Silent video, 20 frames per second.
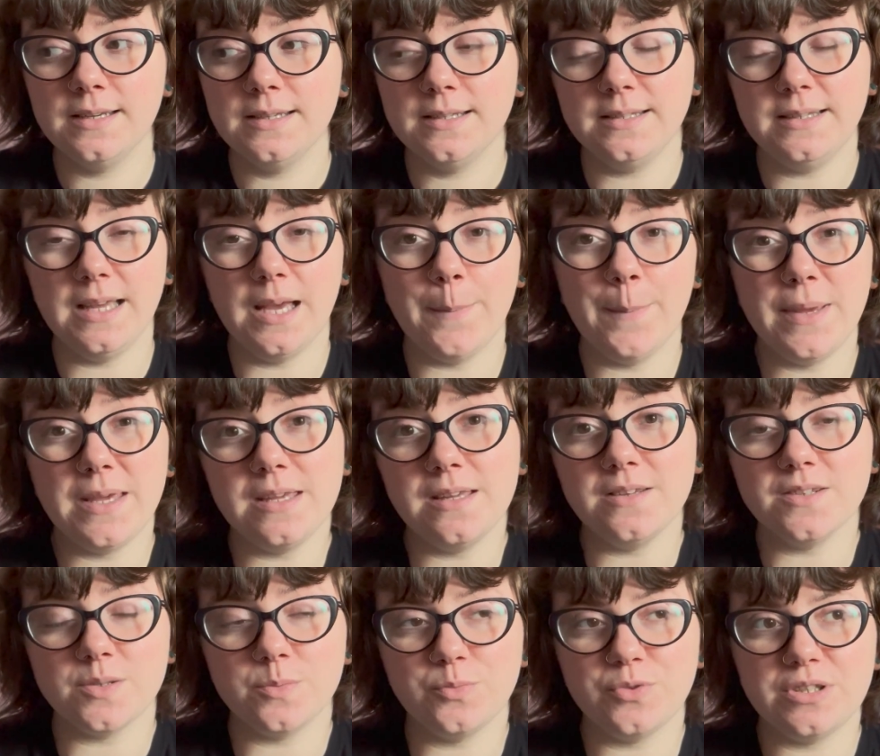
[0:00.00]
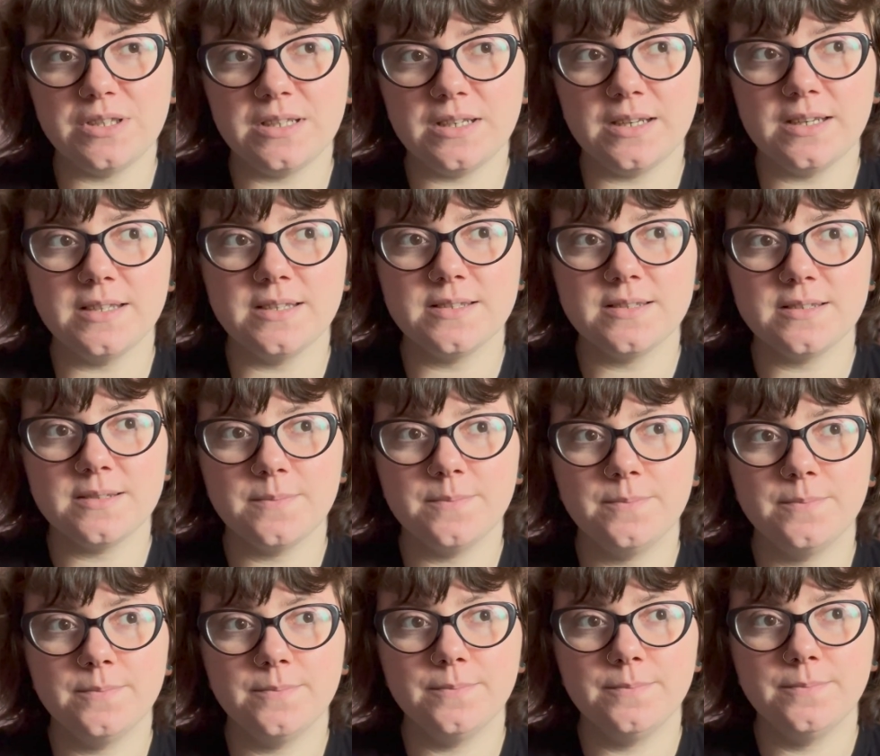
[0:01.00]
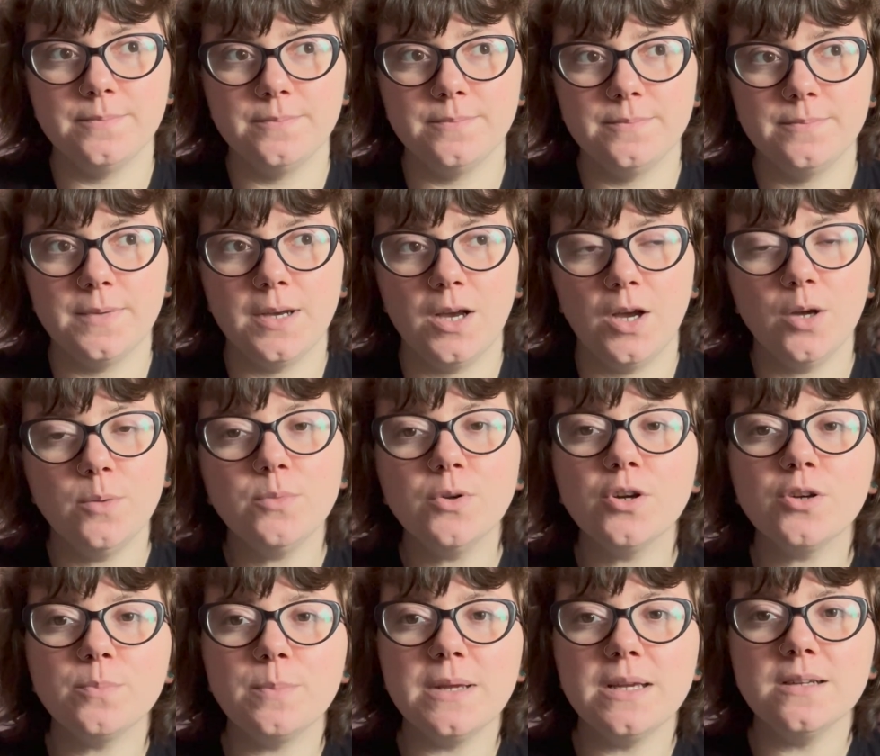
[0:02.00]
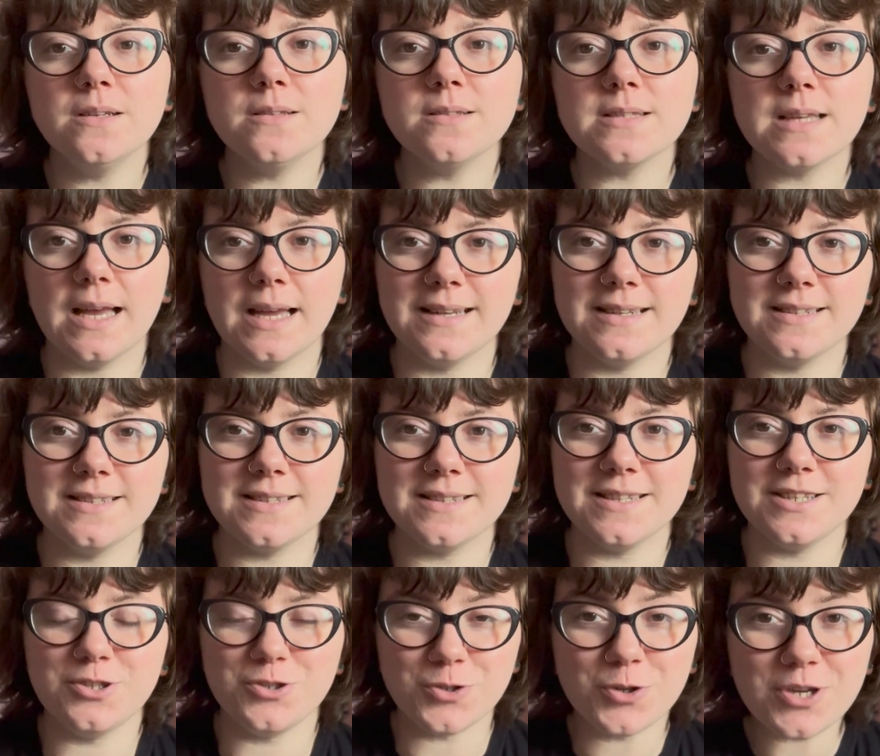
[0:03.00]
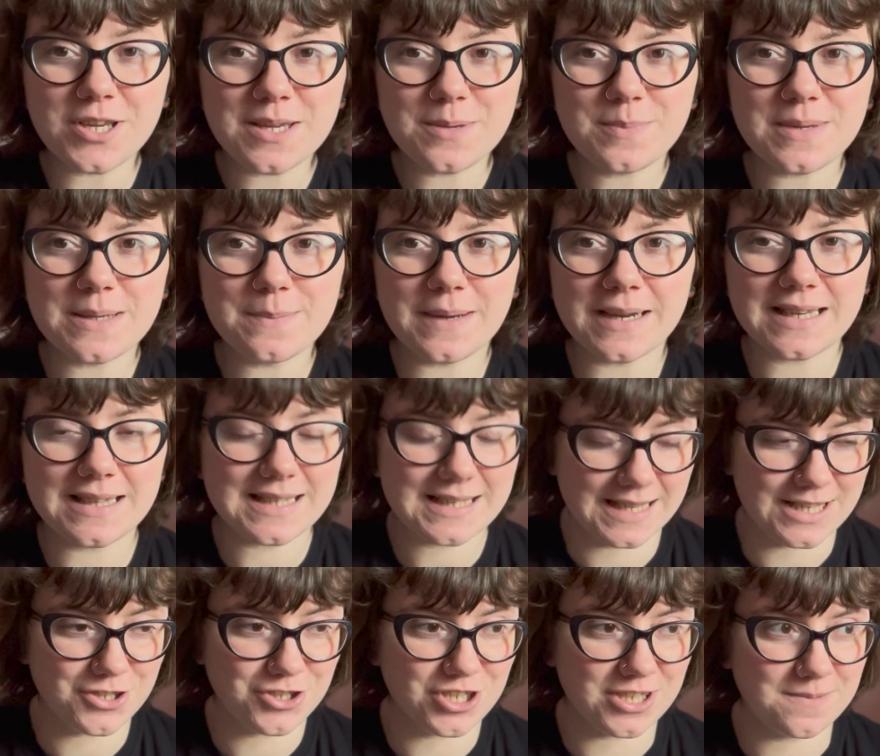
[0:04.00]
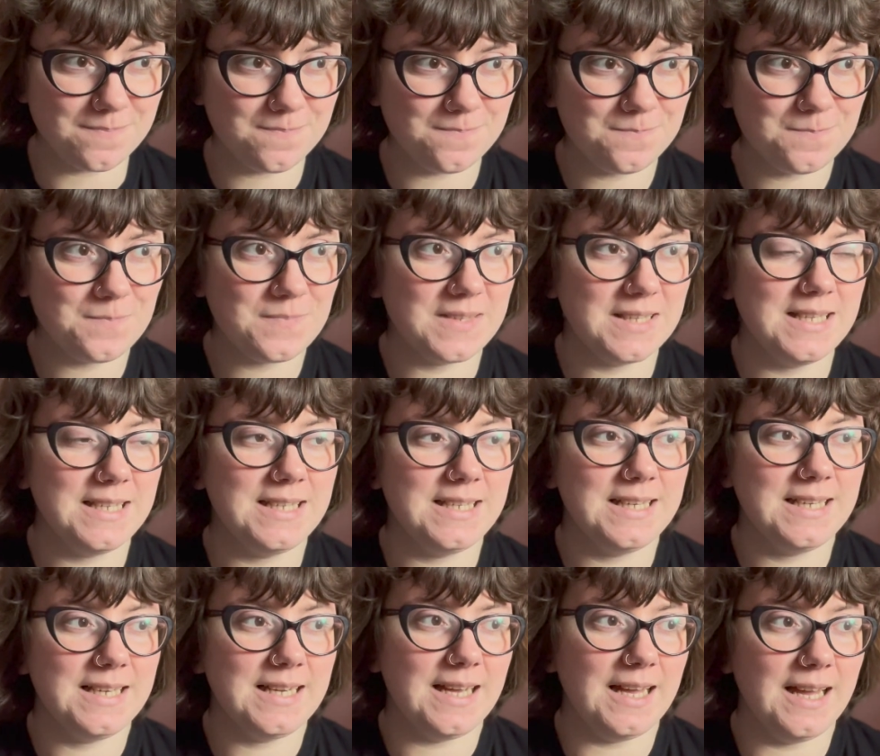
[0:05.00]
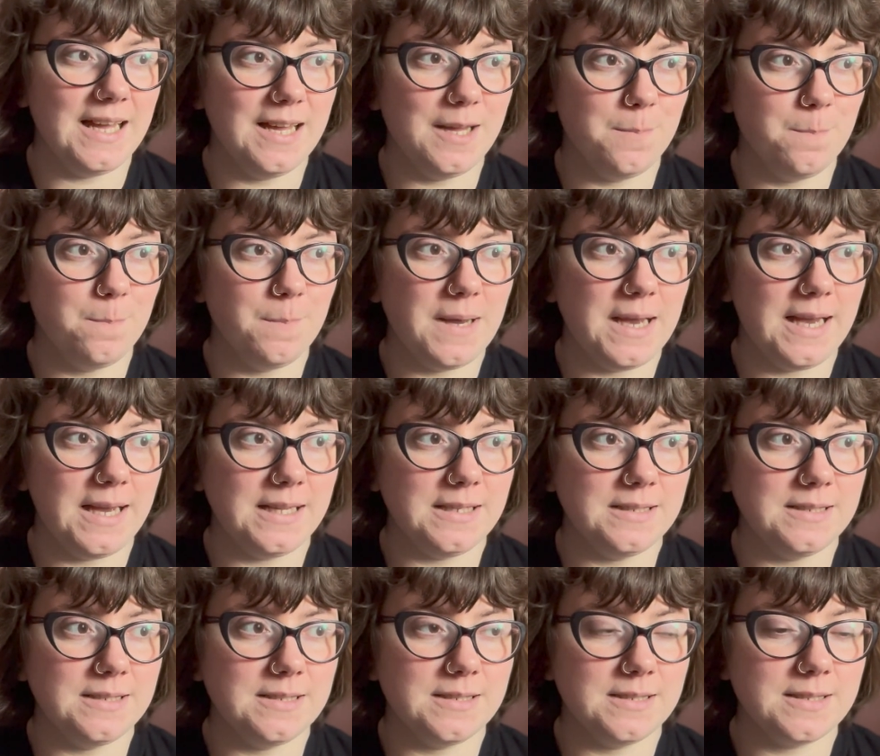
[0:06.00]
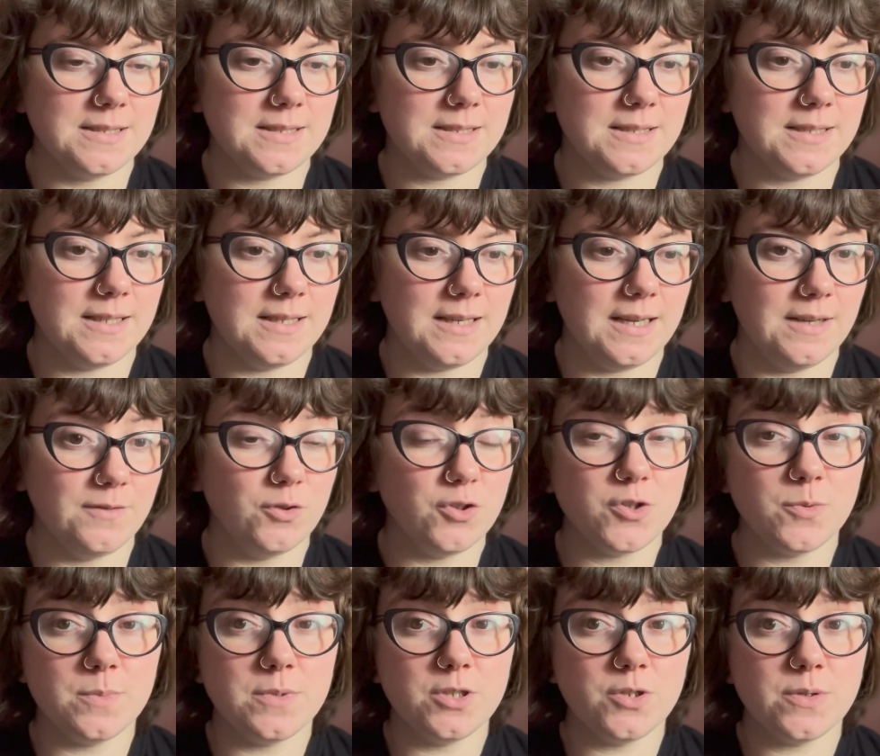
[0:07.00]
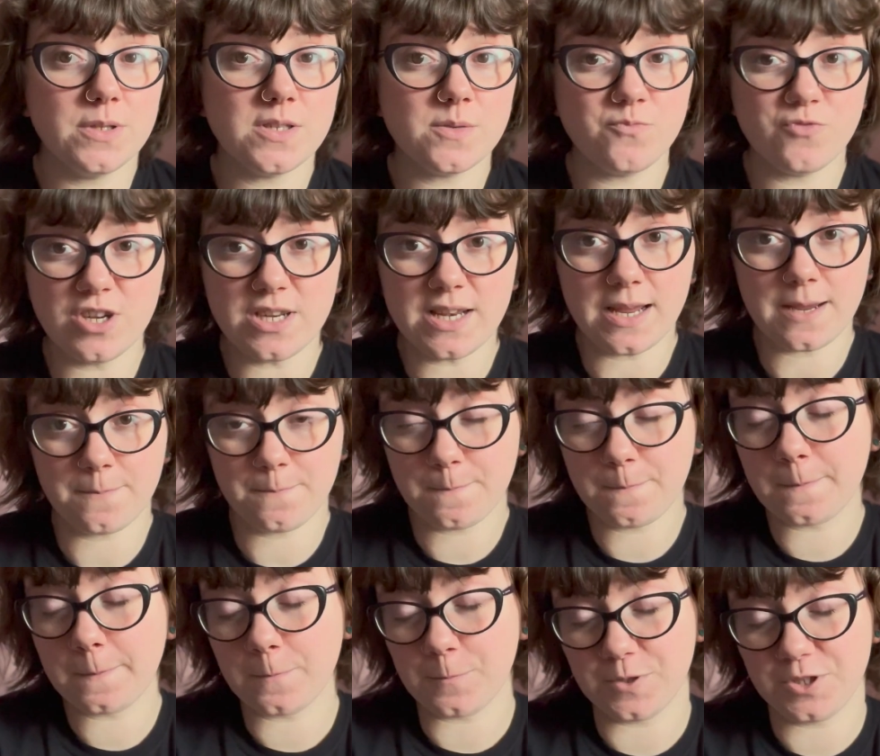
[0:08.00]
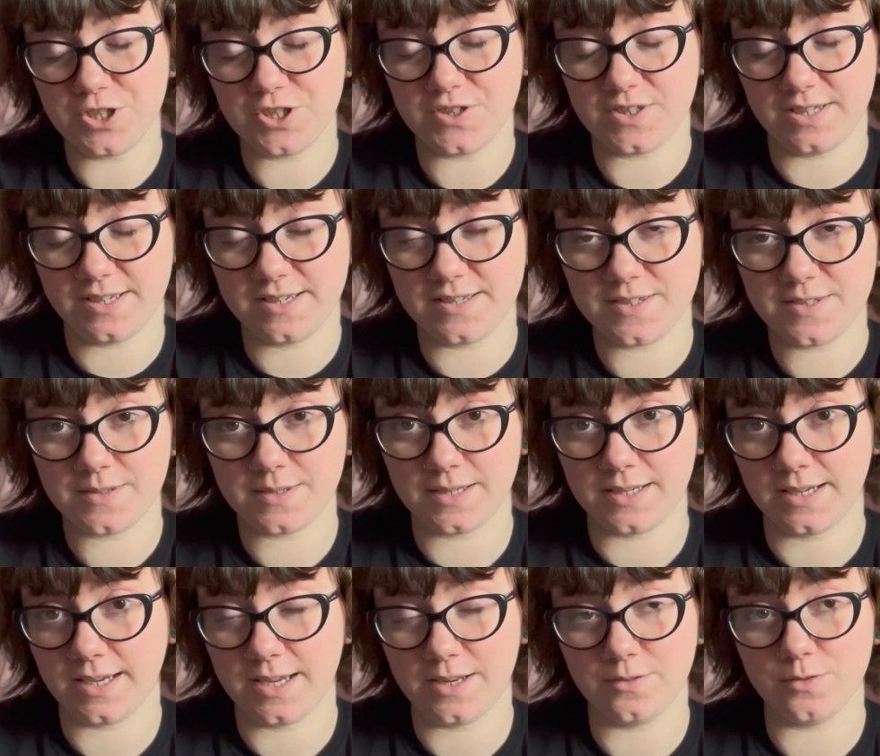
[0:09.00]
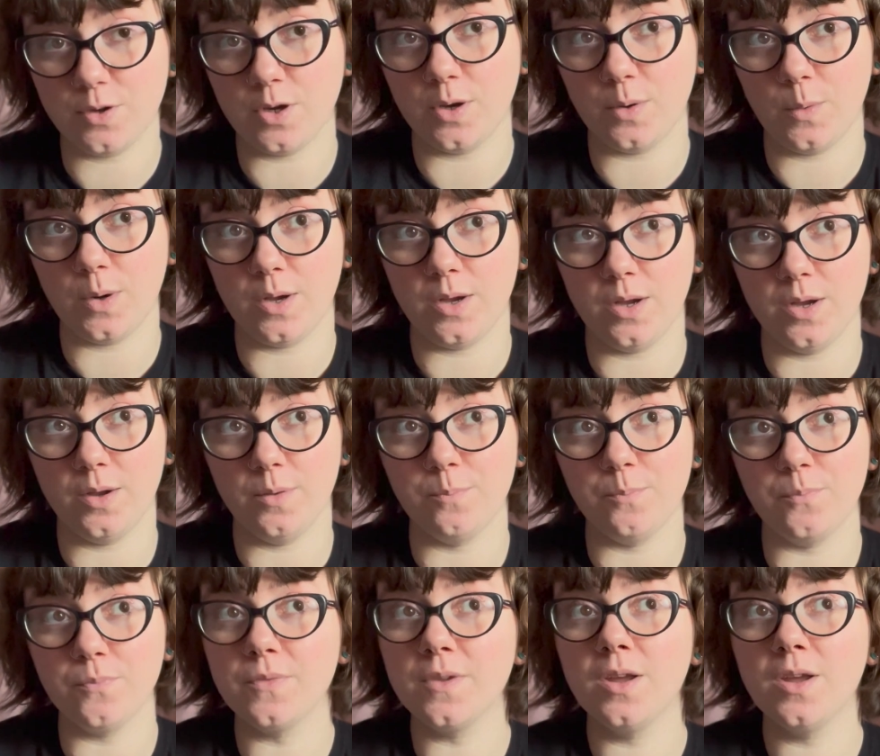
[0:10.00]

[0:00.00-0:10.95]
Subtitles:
yeah, making some really nice home cooked meals and enjoying being back in the kitchen. And I've also been doing some reading, which is nice. Again,